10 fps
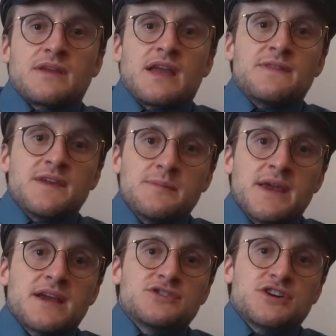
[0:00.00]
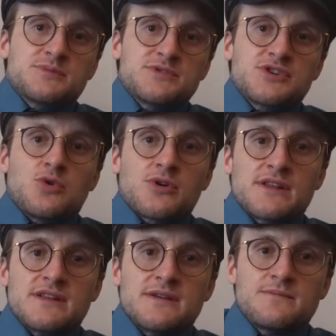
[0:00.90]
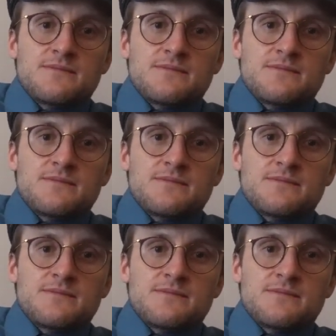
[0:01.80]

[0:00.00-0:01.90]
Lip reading: and then make adjustments accordingly.